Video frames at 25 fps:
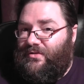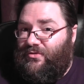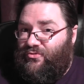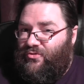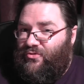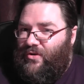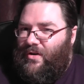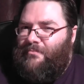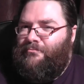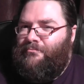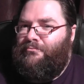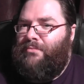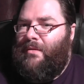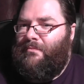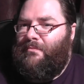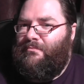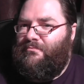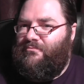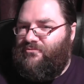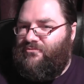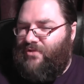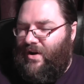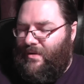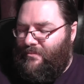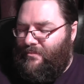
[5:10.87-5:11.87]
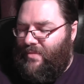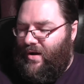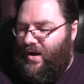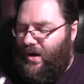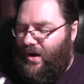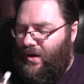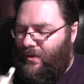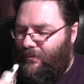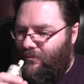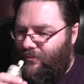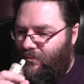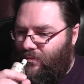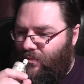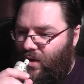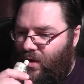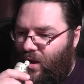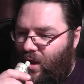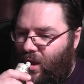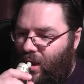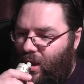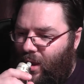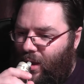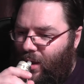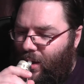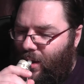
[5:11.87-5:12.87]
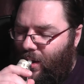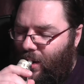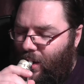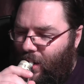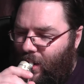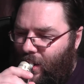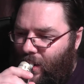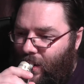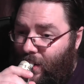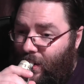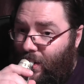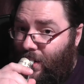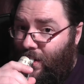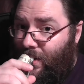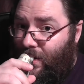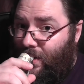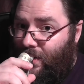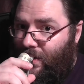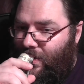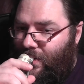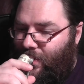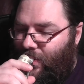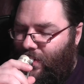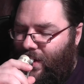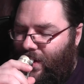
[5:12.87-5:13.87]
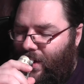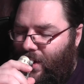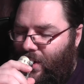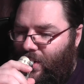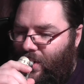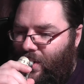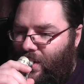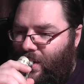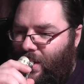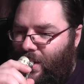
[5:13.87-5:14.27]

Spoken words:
to try and ramp it up. Here we go.